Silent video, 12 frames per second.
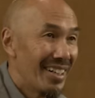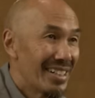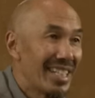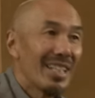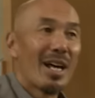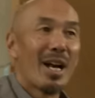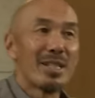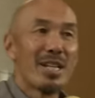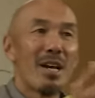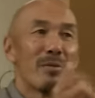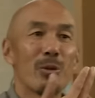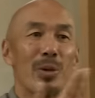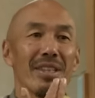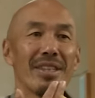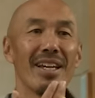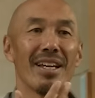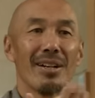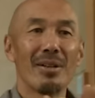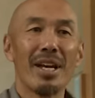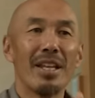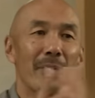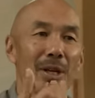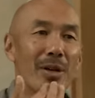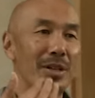See, a lot of times we think, "Okay,
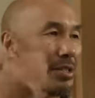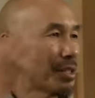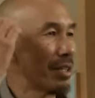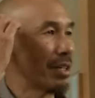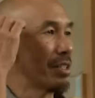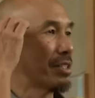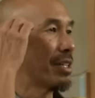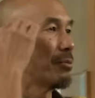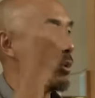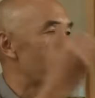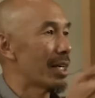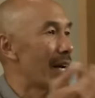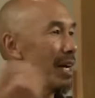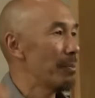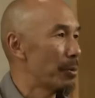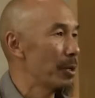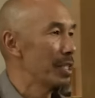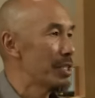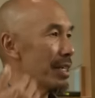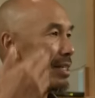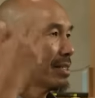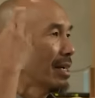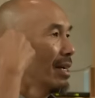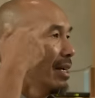let me go to church, and when the guy
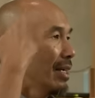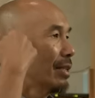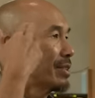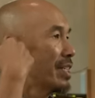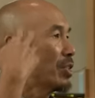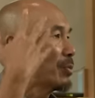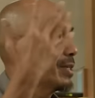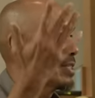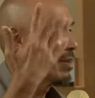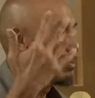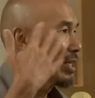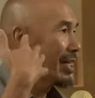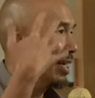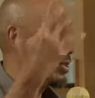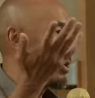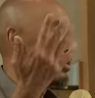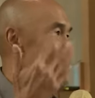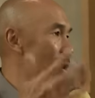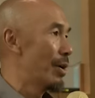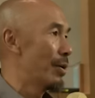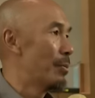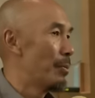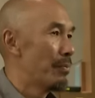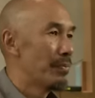preaches, he'll teach me something I don't know,"
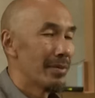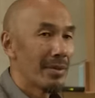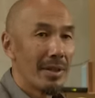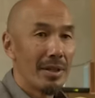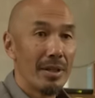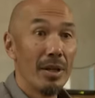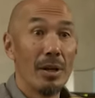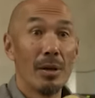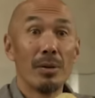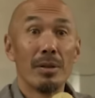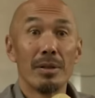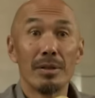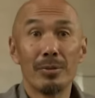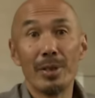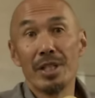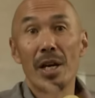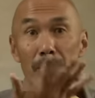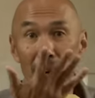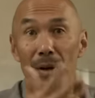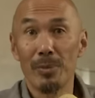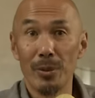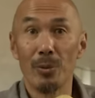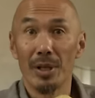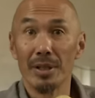you know which I
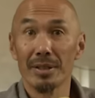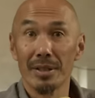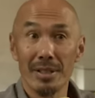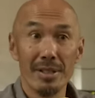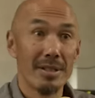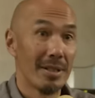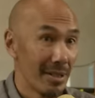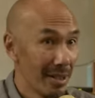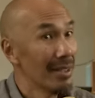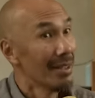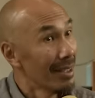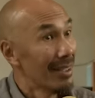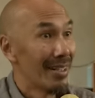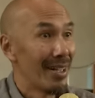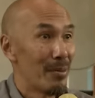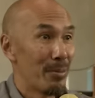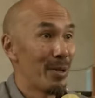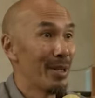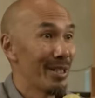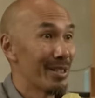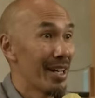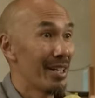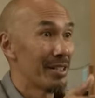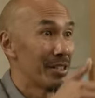probably will because I'm pretty
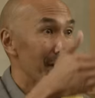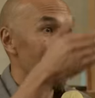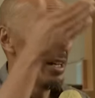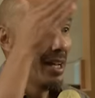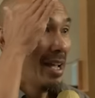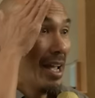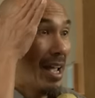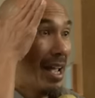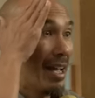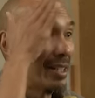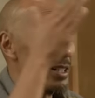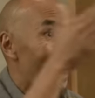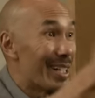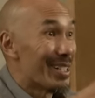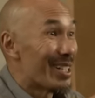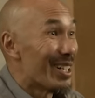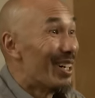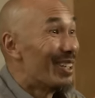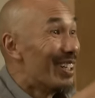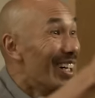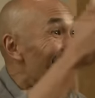intelligent. And, and so